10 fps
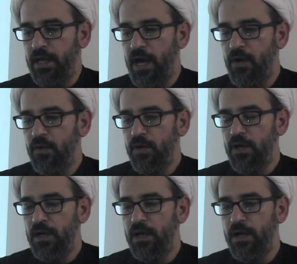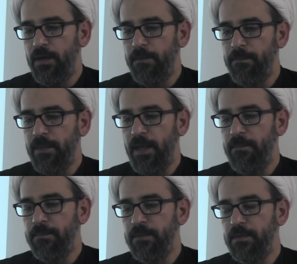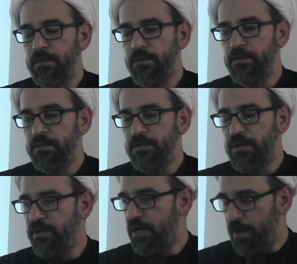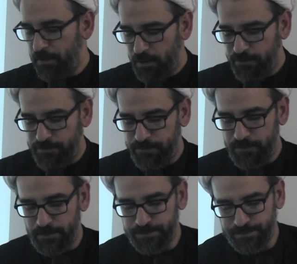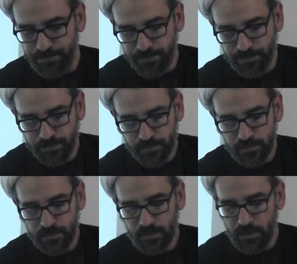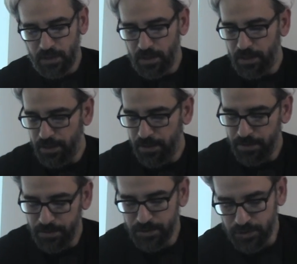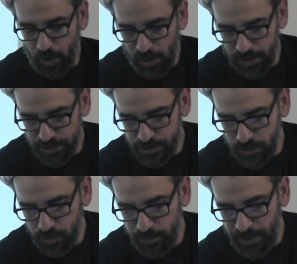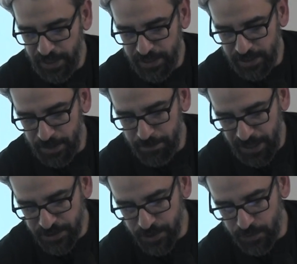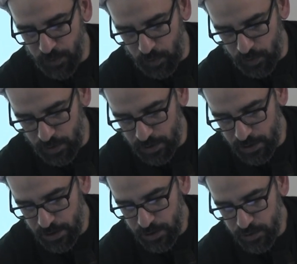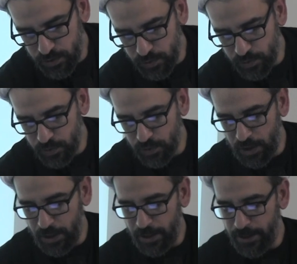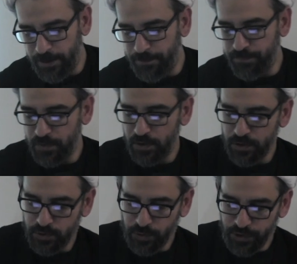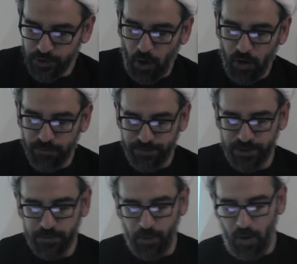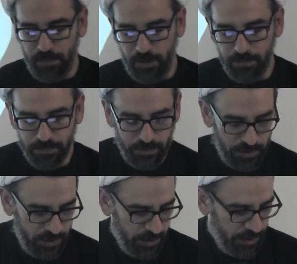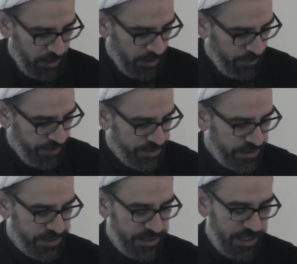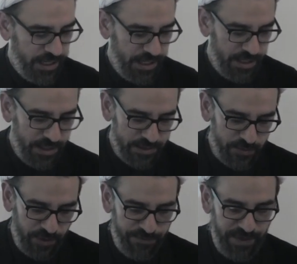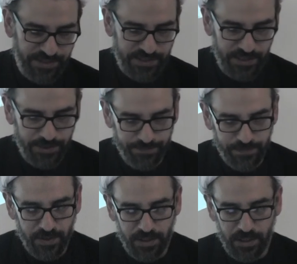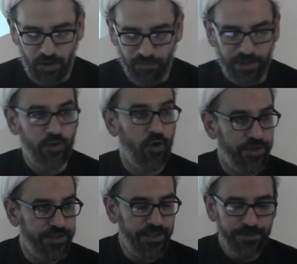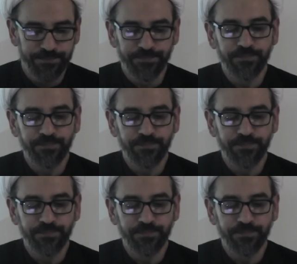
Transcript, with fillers: Now, uh, there were a couple of uh, scholars who played a major role to, uh, to resolve this problem uh, which the Shias were facing of authority.